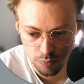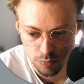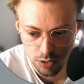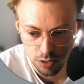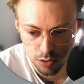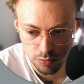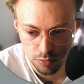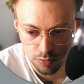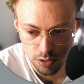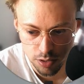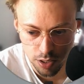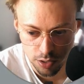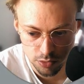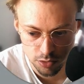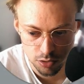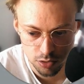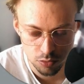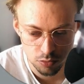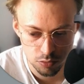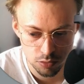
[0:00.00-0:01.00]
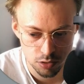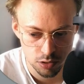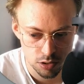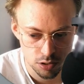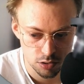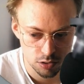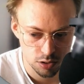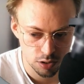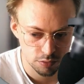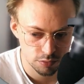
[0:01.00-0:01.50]
Now that's the only
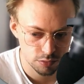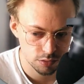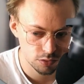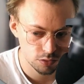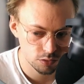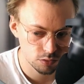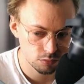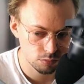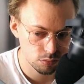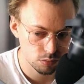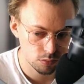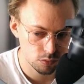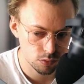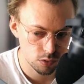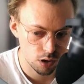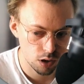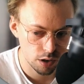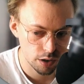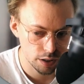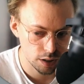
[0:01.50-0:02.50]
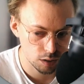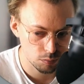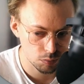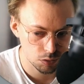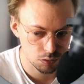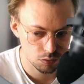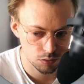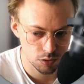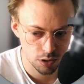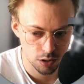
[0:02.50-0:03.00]
discount you are
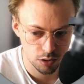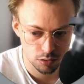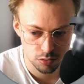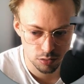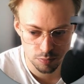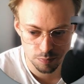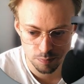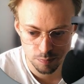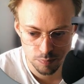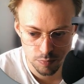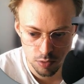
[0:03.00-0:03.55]
able to get